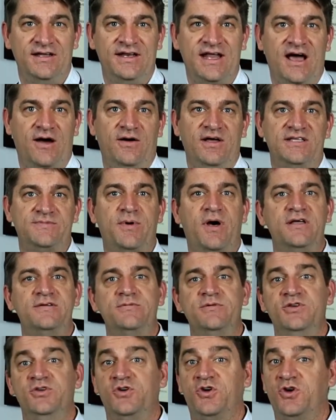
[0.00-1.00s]
Now, it's
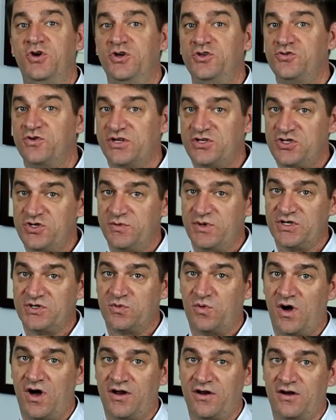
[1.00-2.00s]
possible you could drink too much
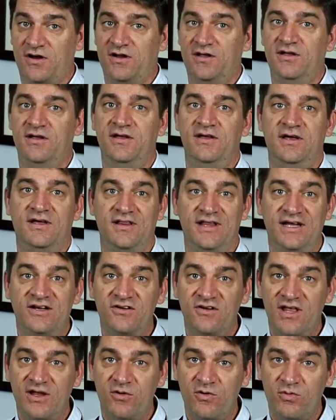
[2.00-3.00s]
water.
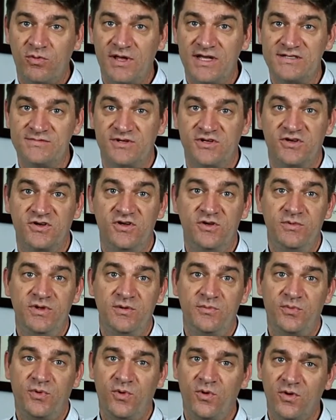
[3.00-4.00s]
Electrolyte replacement could be
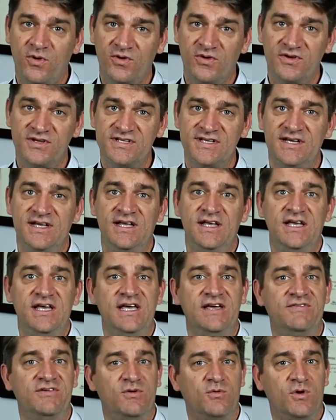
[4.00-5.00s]
important
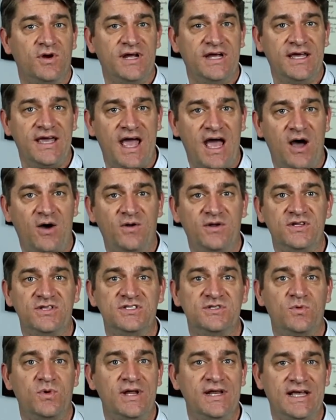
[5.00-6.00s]
if you're working out and
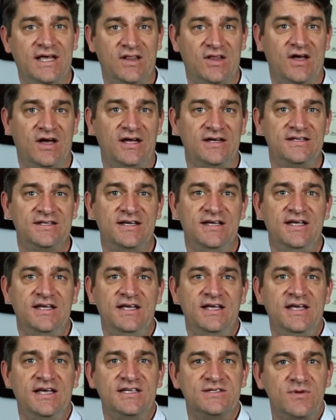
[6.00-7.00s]
sweating a lot,
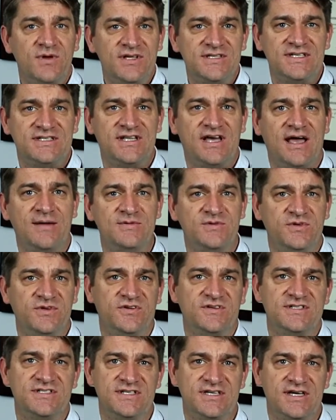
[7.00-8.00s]
as well as at times when
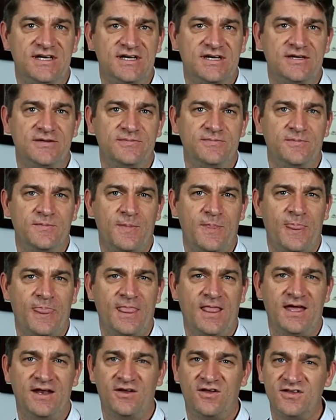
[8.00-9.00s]
you're sick.
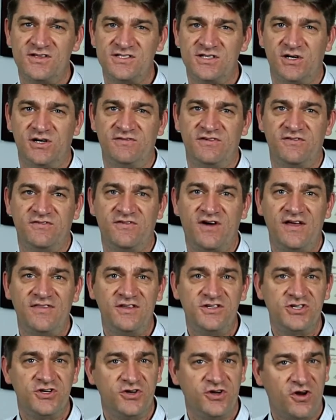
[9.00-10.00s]
And also, if you find
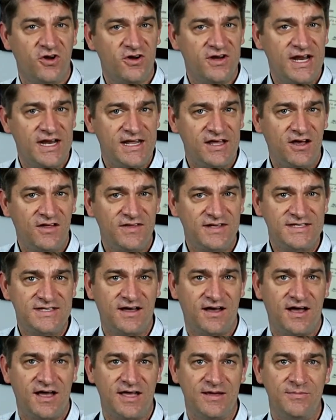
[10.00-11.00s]
that you're urinating all the
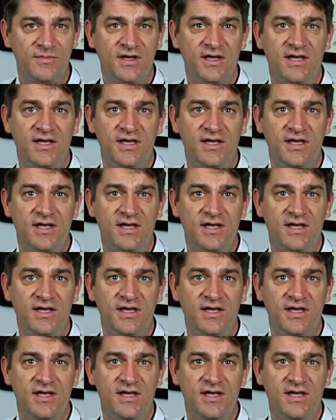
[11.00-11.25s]
time